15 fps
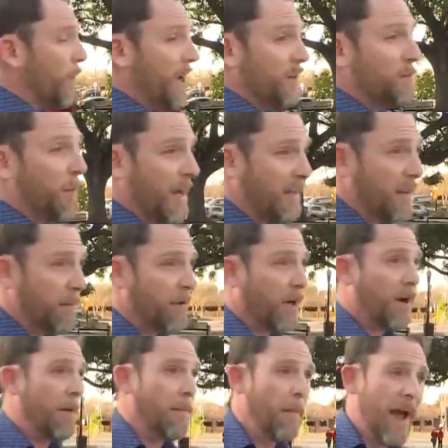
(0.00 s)
We expect them to
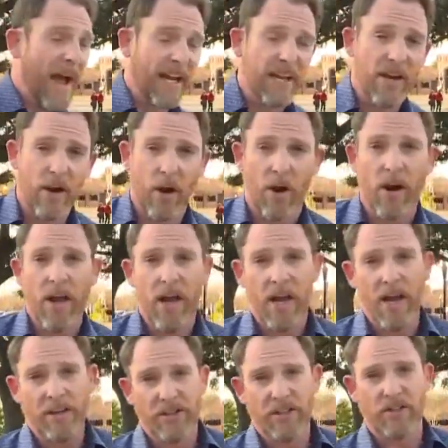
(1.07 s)
come back here
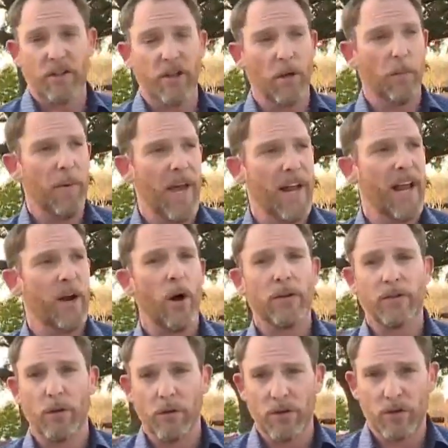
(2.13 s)
in just a little bit. And
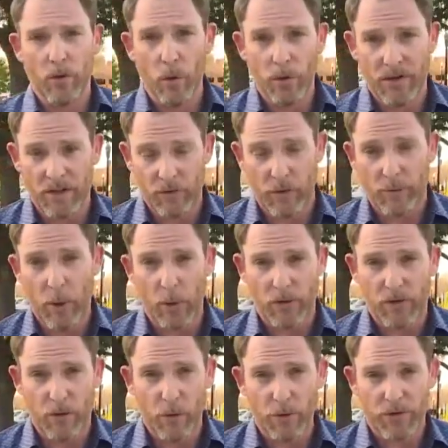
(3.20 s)
also the school district, Polk
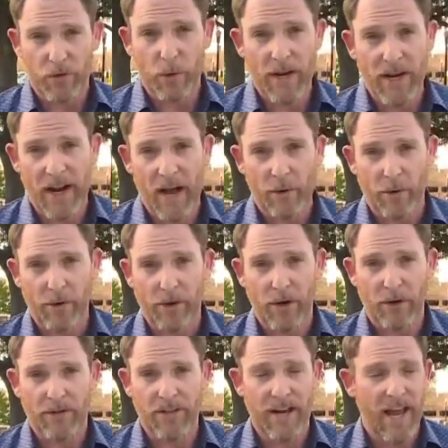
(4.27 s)
Schools, tweeted out
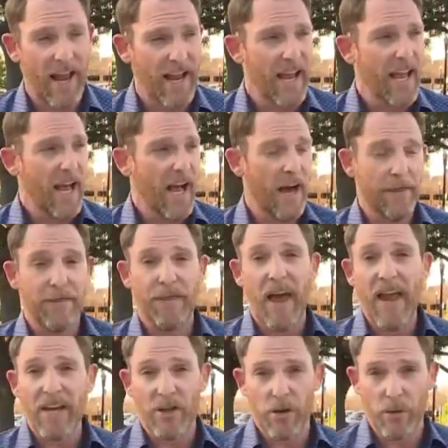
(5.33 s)
earlier today a
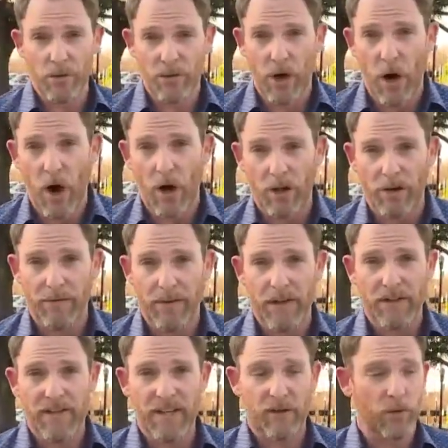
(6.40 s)
thank you to all of the
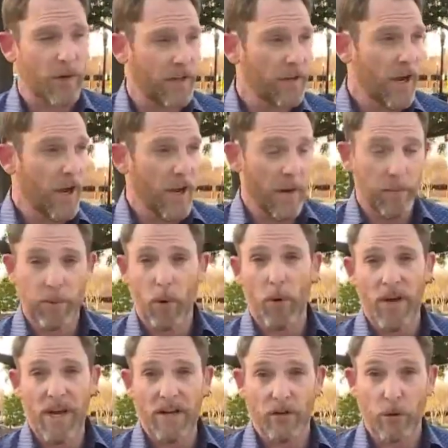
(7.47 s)
district
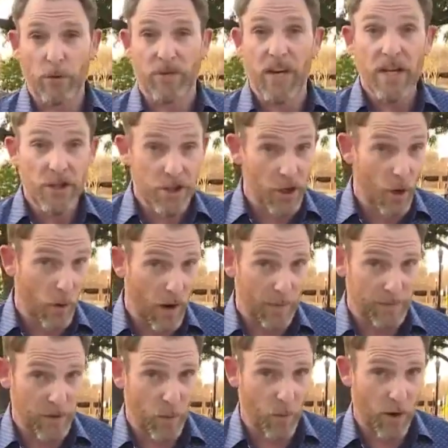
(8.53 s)
employees who did show
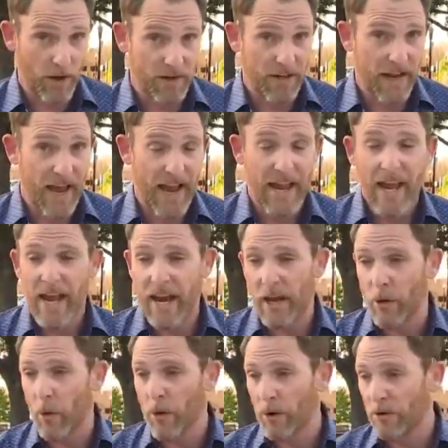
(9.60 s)
up to work today
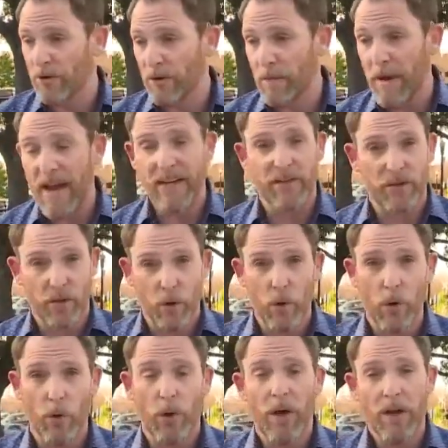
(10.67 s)
in order to make
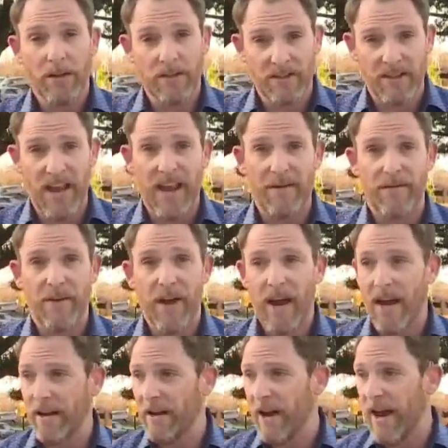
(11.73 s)
school safe
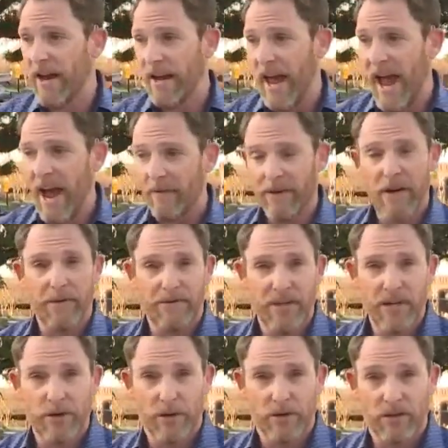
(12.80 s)
and have enough
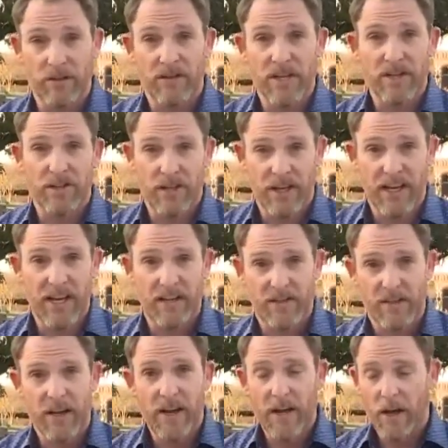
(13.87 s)
teachers to teach the
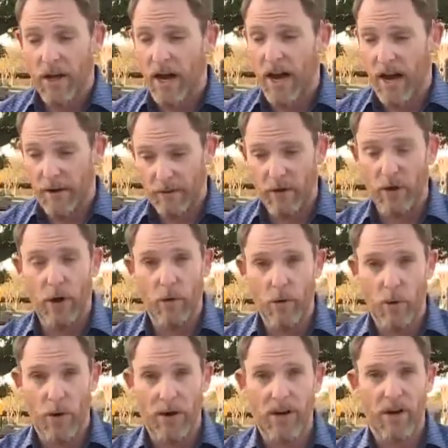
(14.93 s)
kids who
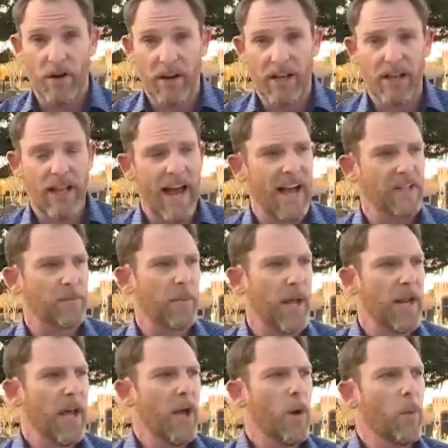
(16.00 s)
were here in class.
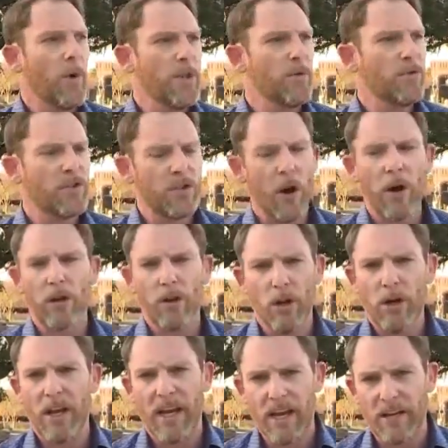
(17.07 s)
But when you start
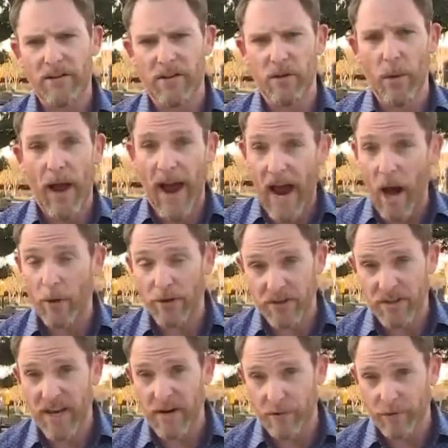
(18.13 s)
looking into how the
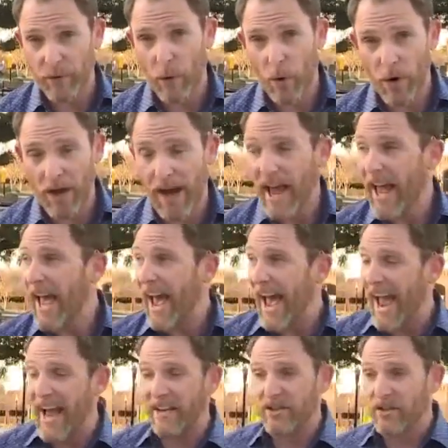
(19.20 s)
state of Florida
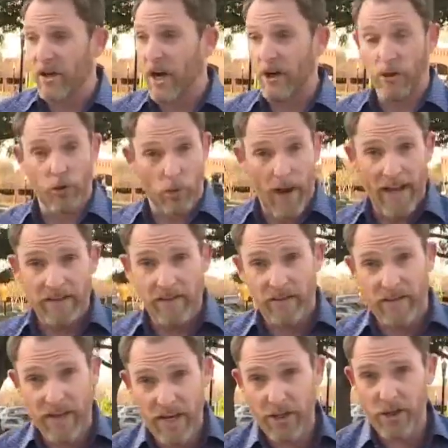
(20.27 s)
has
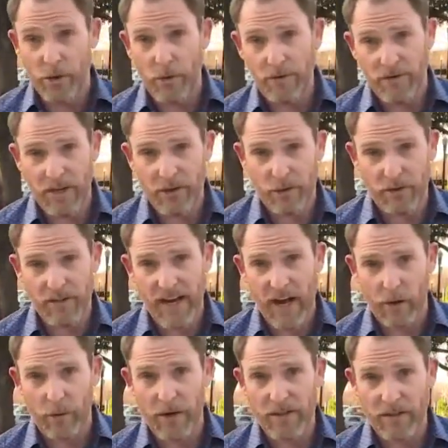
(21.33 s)
addressed the issue of teacher
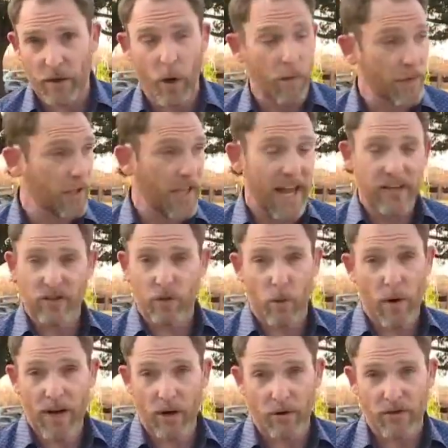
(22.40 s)
salaries over the last
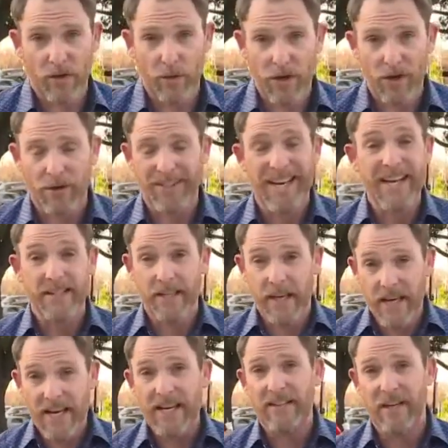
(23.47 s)
20 or so years, it's
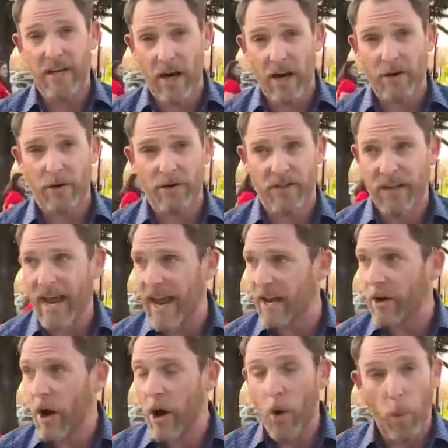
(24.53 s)
easy to
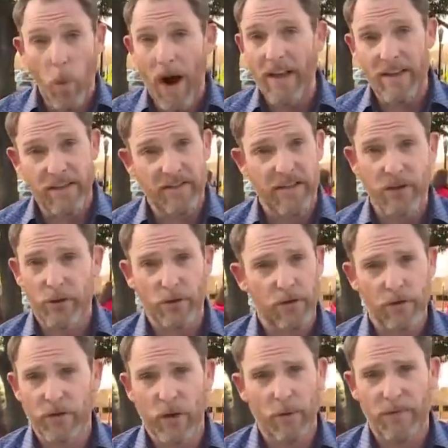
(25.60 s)
understand why these teachers
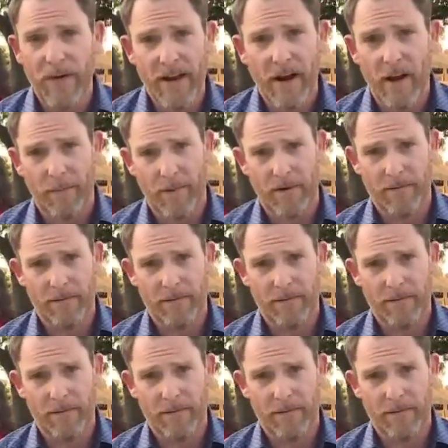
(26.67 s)
are so fed up.